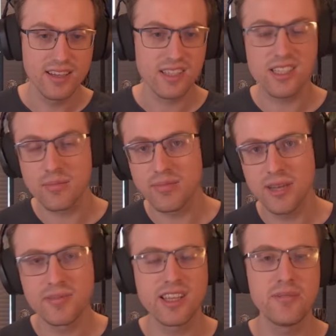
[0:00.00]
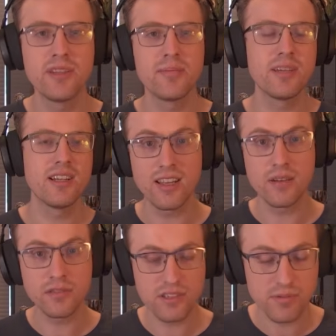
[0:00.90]
So sometimes it can be a bit
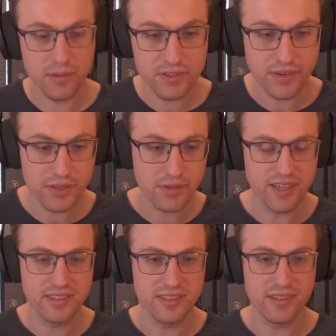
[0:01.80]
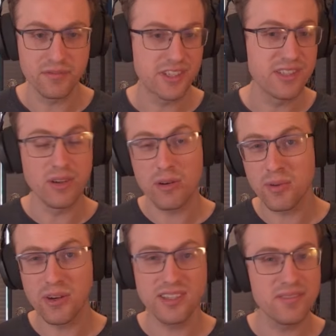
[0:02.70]
like Frostworm's Fury, where you just freeze the whole
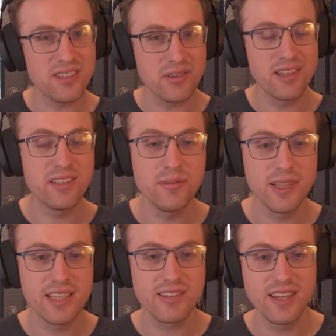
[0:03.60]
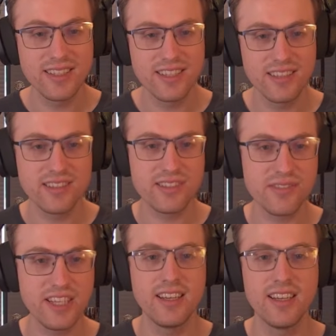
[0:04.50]
board if there's only 2 minions, right? And it's
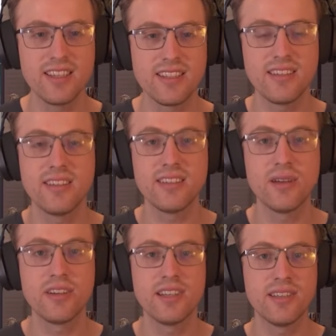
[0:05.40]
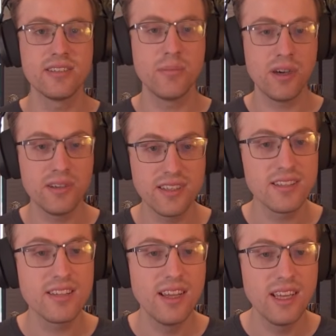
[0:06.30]
just really nice in slowing down the
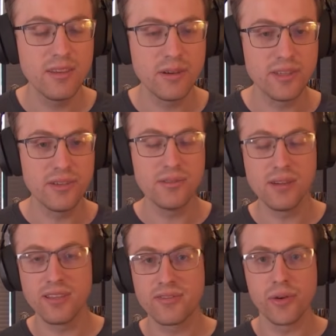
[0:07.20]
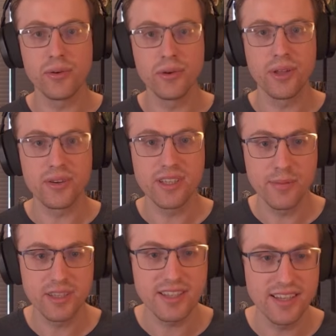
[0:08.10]
opponent while you throw all your
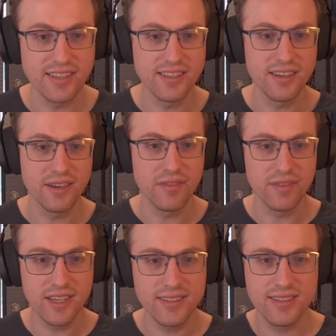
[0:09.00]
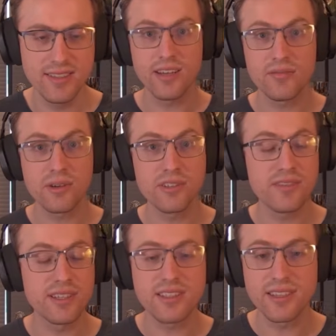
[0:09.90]
damage at their face. And of course,
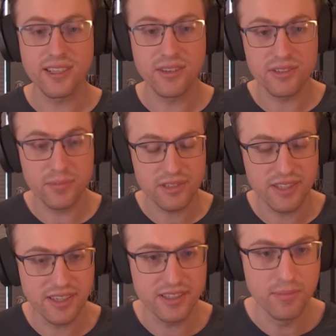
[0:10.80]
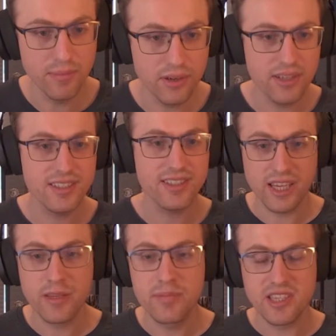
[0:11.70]
with this card, you can also protect your board, while
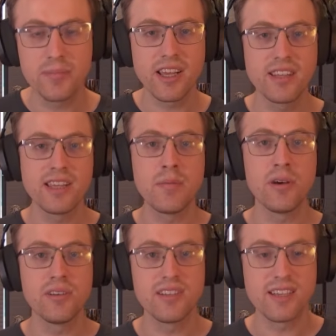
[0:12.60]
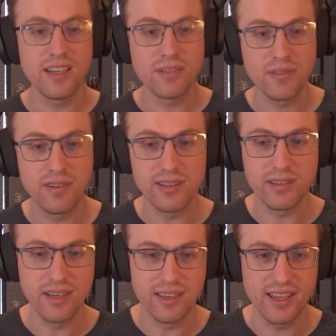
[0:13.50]
you keep chipping at the opponent's health
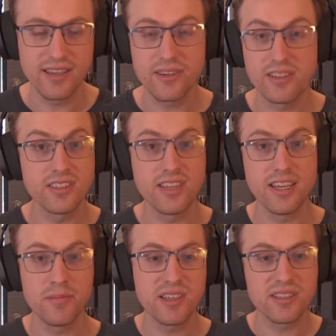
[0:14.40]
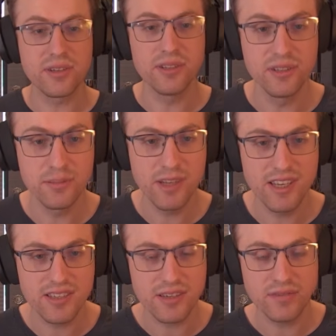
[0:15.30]
while yeah, you're not dying because all those
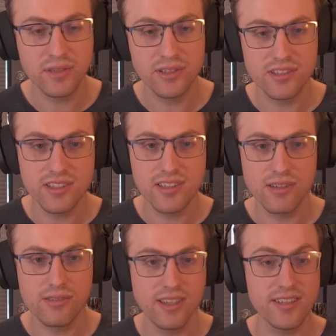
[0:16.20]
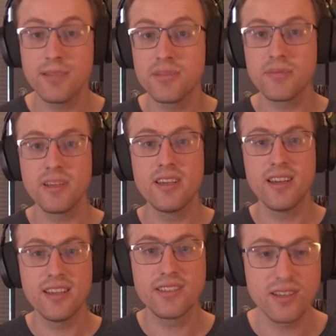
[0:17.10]
minions are frozen. So yeah, seems to be
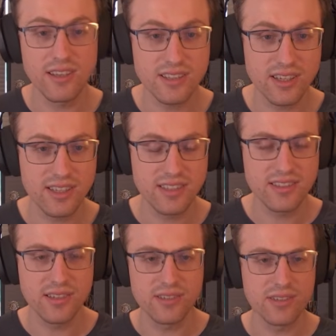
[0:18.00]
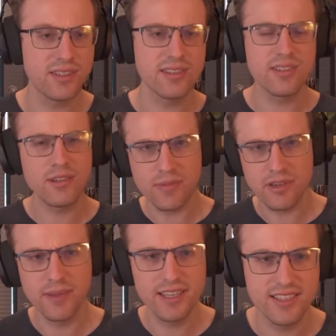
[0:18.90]
a solid card, though not super
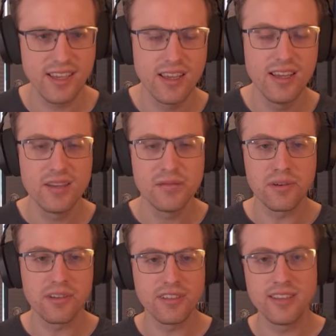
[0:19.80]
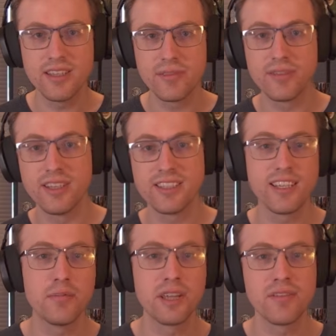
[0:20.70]
amazing for Death Knight,
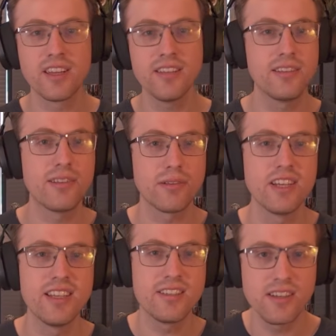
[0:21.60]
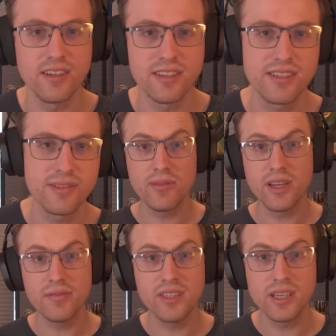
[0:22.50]
and I'll be giving it 3 stars. Then
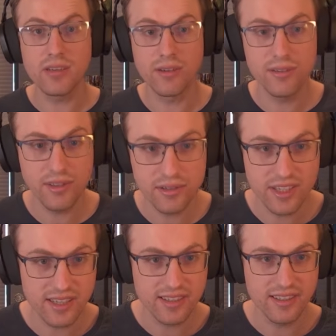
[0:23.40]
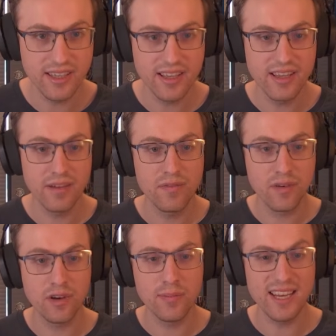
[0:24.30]
we have the Chrono Chiller, a
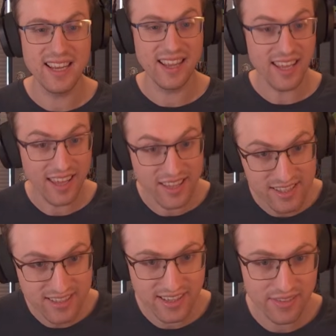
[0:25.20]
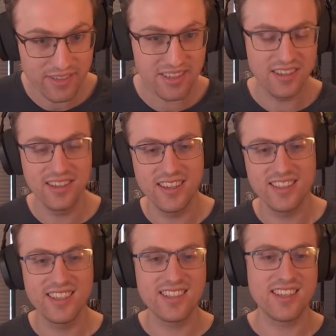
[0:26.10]
4 mana 8/7
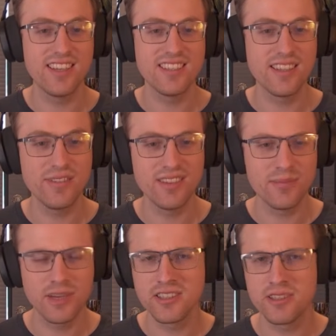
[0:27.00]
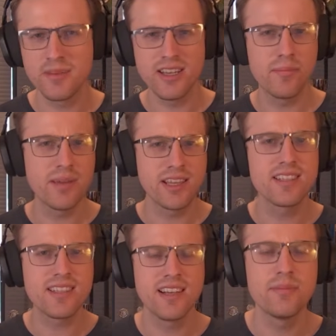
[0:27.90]
undead. Yes, 8/7. It might just be the
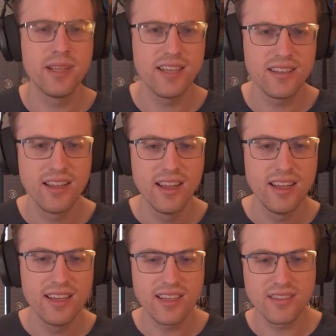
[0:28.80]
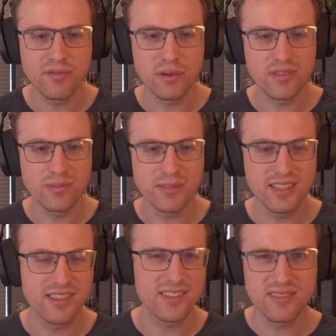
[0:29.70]
biggest statted minion as a 4-drop
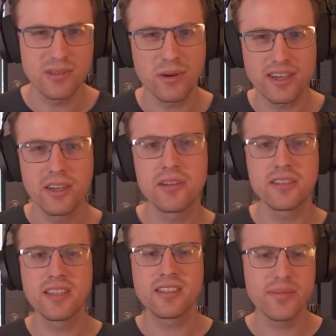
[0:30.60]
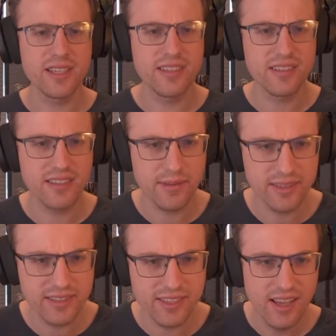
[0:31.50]
that doesn't require other things to be
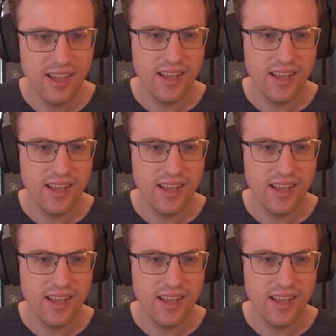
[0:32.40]
summoned.